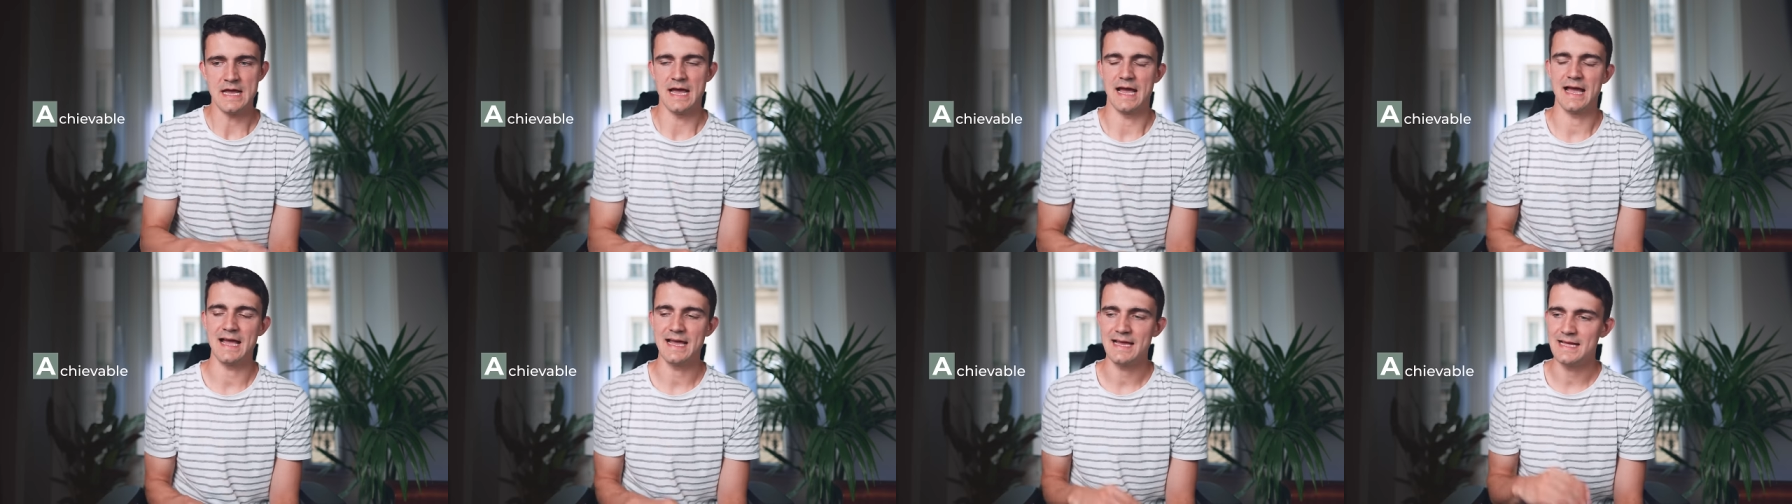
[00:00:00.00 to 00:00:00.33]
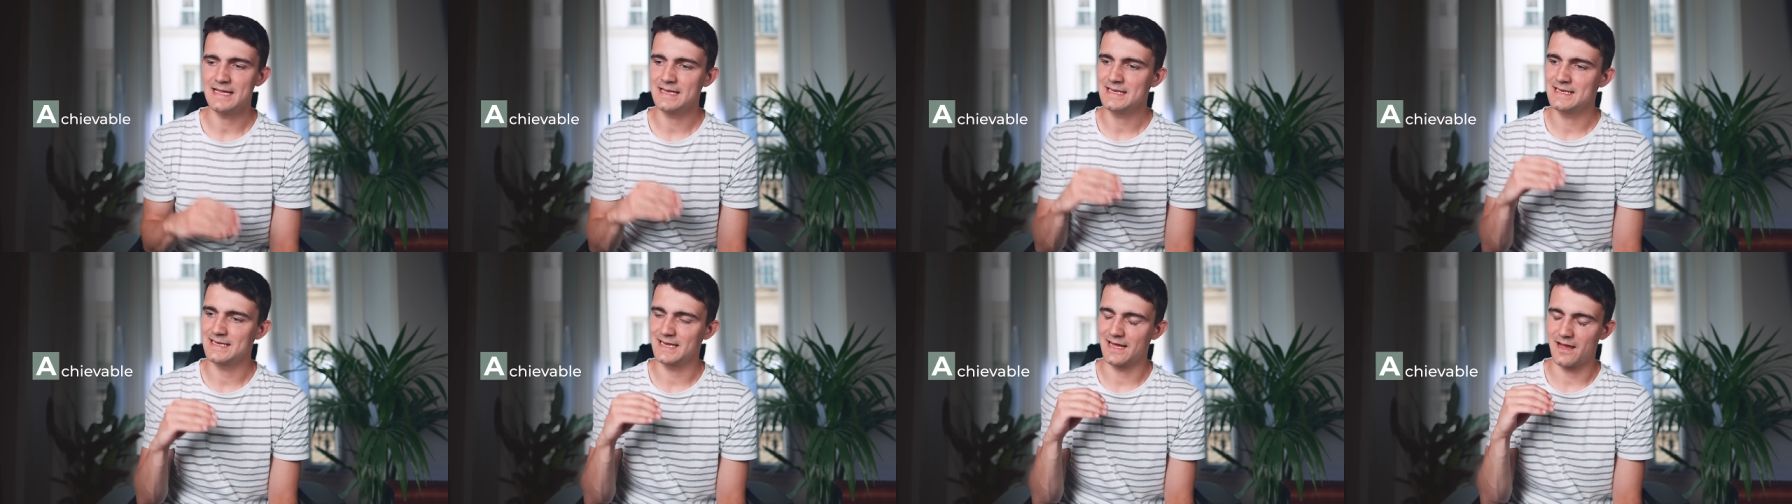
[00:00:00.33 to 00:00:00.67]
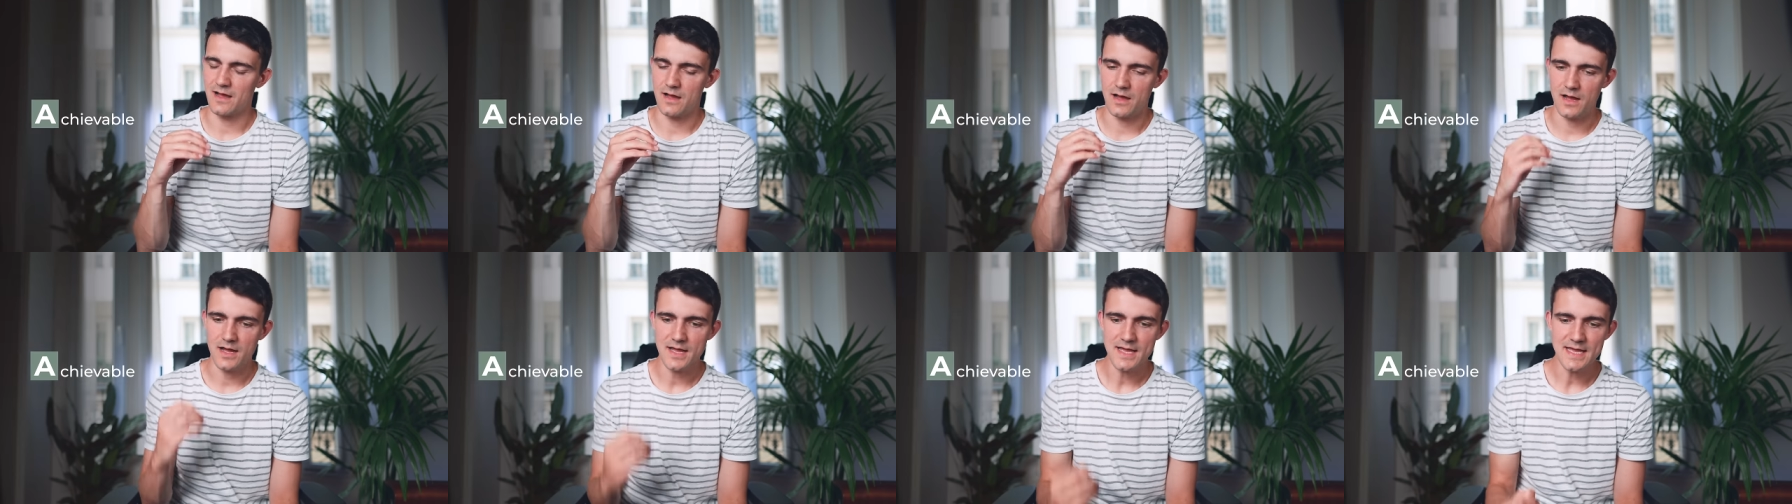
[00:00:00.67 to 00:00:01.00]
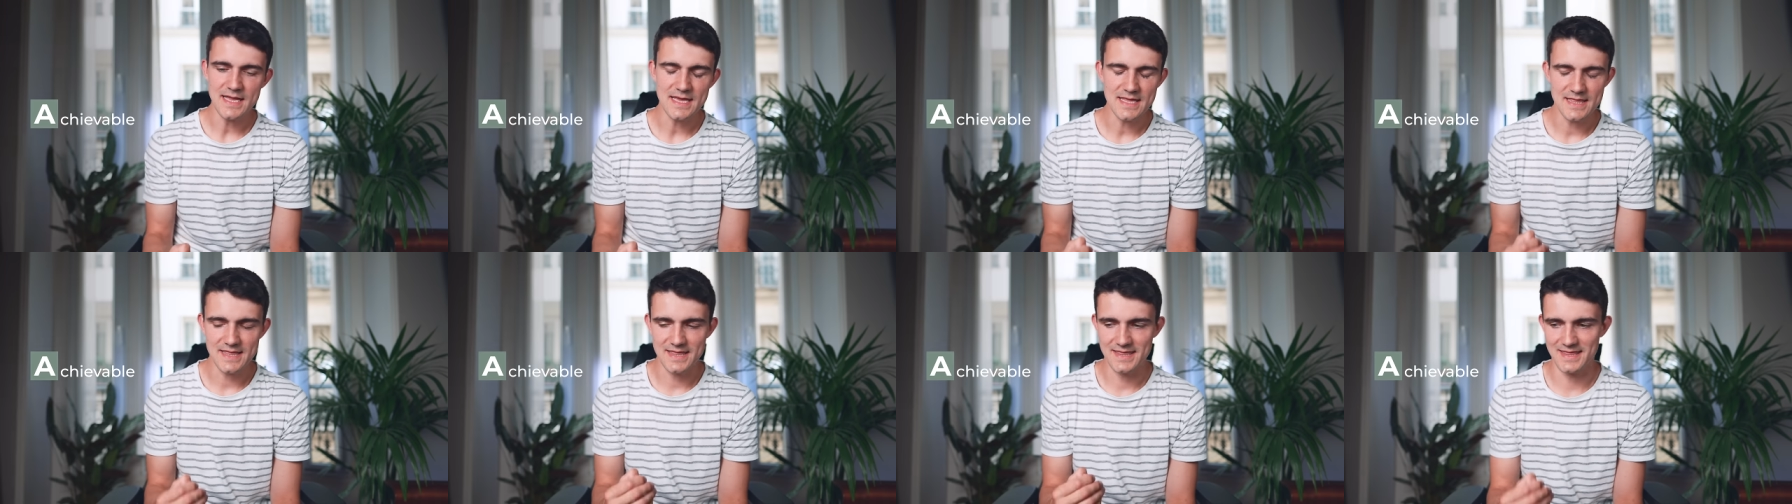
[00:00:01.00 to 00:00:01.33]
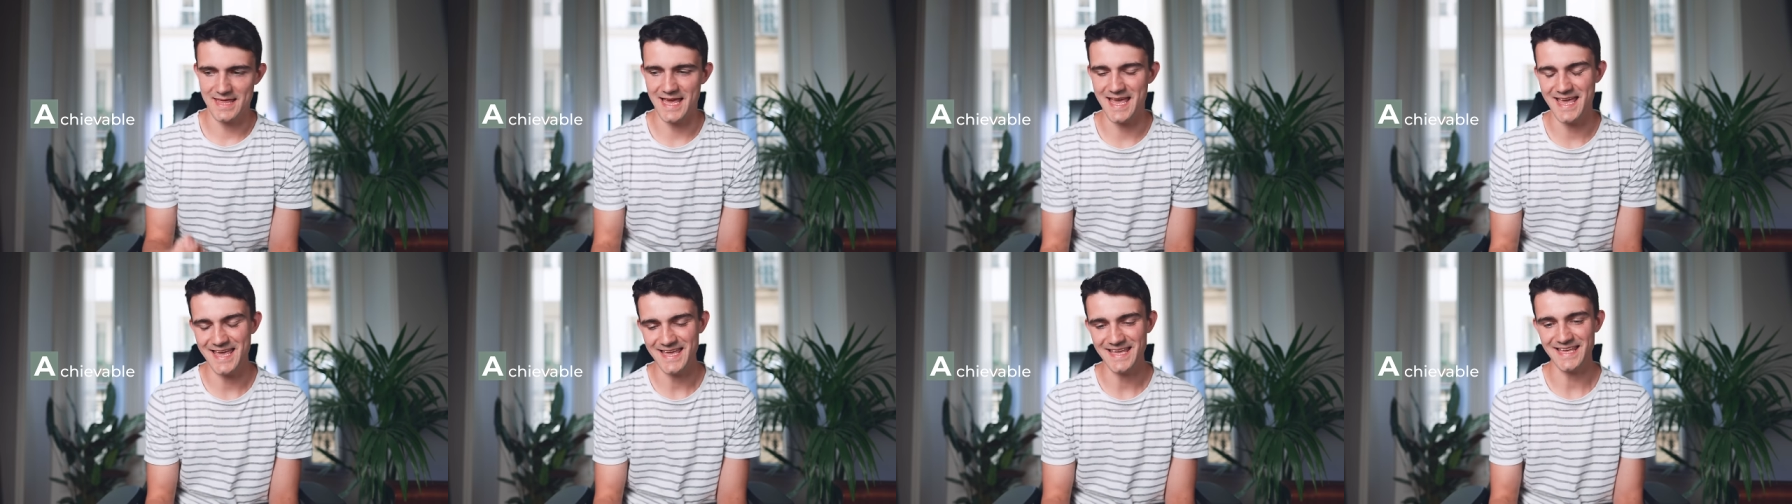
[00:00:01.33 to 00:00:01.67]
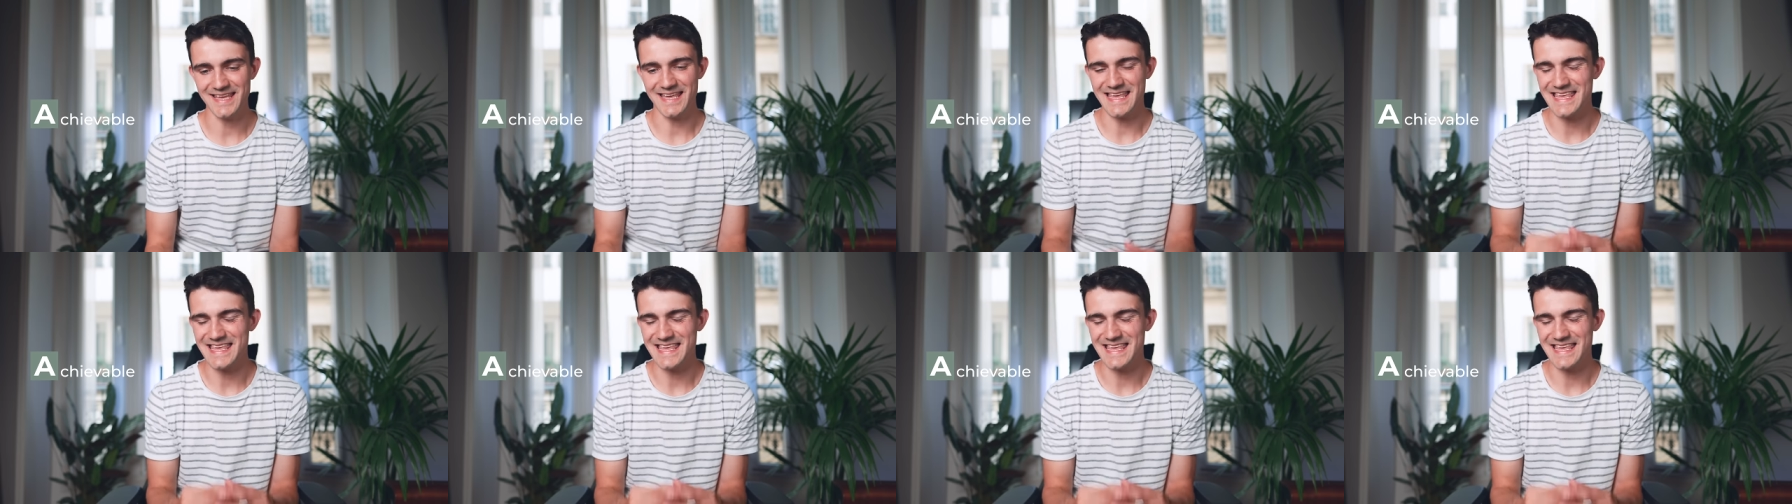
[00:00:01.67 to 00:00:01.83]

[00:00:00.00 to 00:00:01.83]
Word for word: And I think,